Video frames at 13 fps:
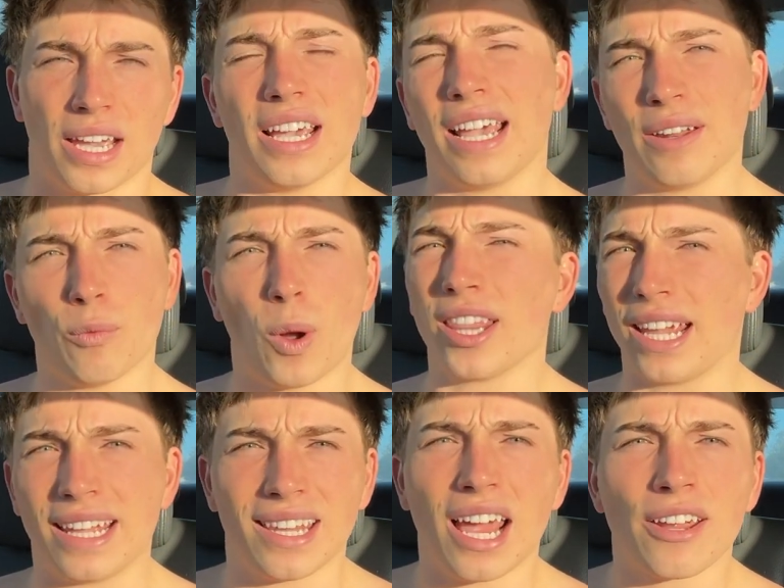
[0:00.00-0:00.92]
And
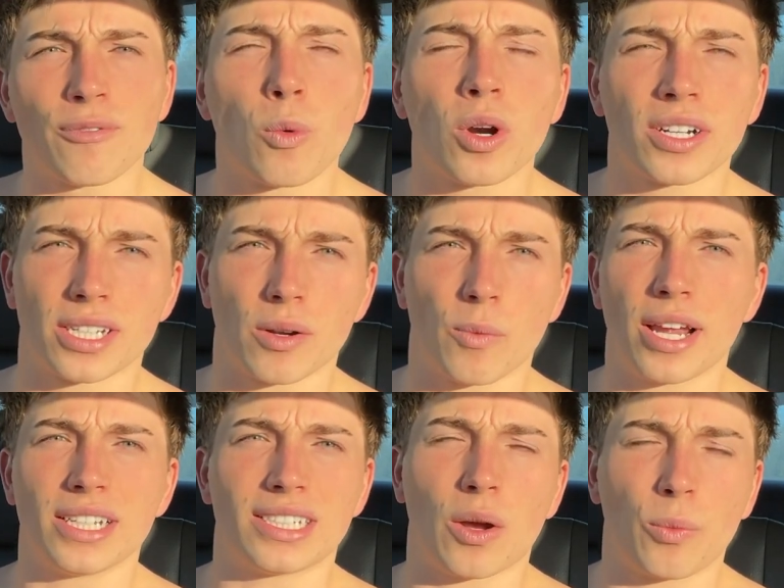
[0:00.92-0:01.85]
life works in
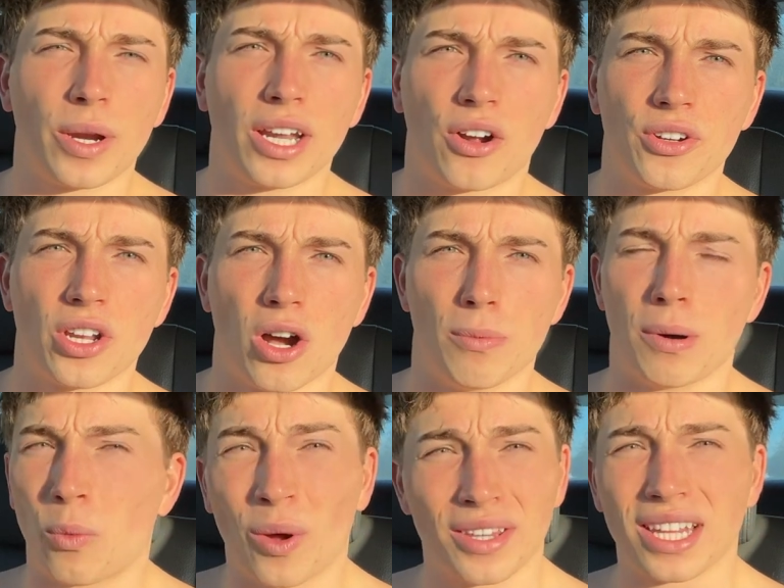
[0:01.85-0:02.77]
ways that we don't know,
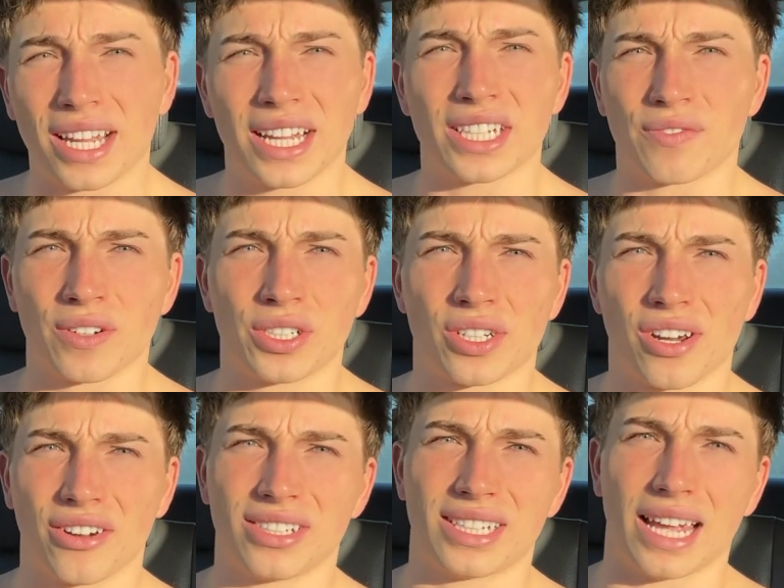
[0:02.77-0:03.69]
but one thing is for
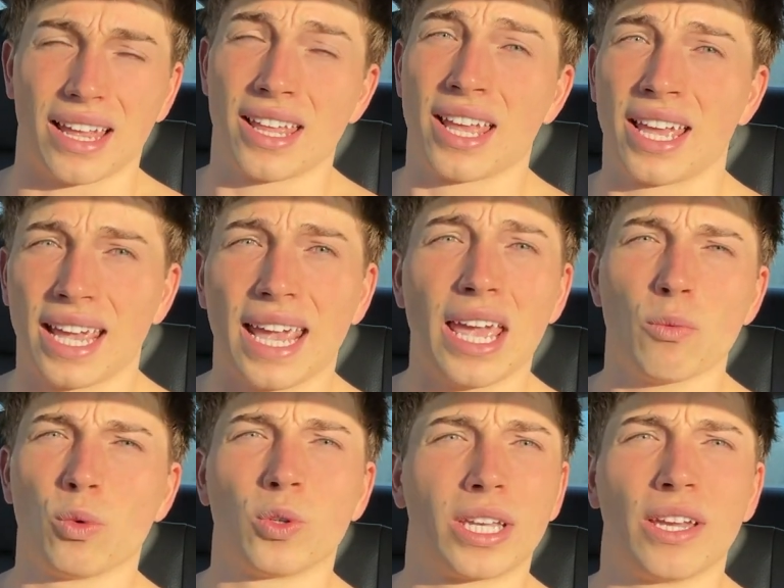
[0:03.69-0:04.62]
sure is that it
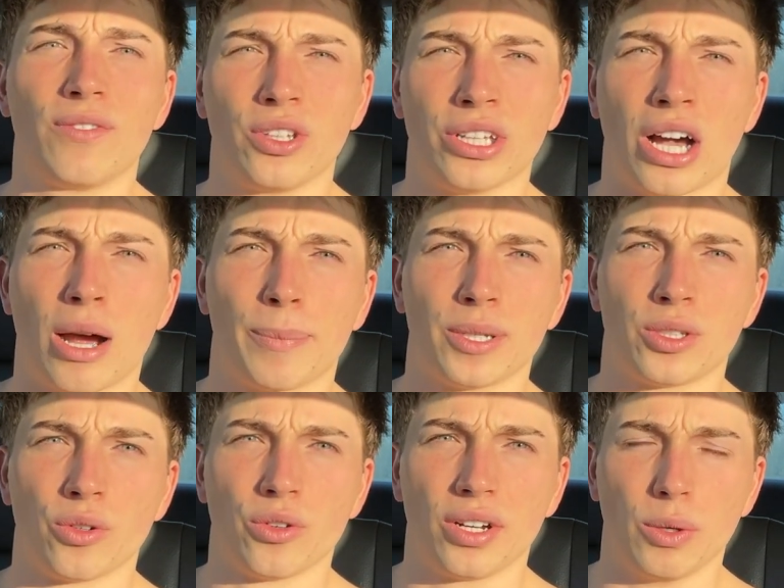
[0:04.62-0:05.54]
will give you the
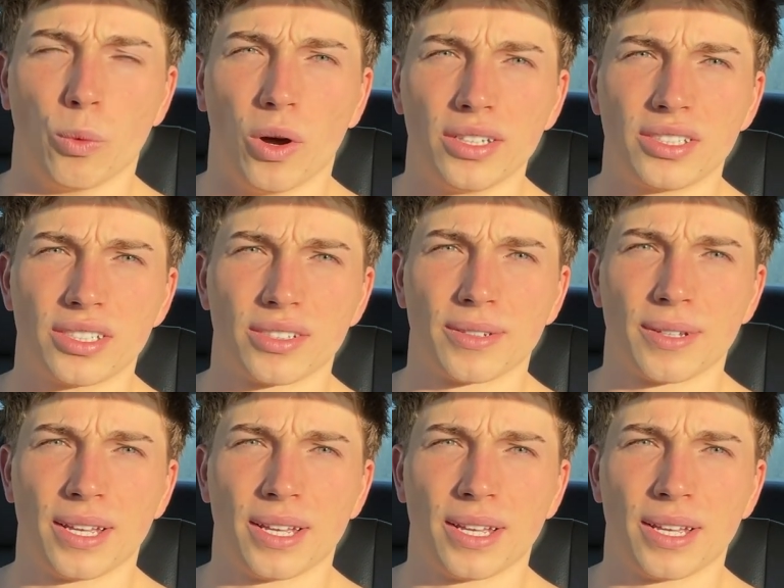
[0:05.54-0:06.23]
opportunity once,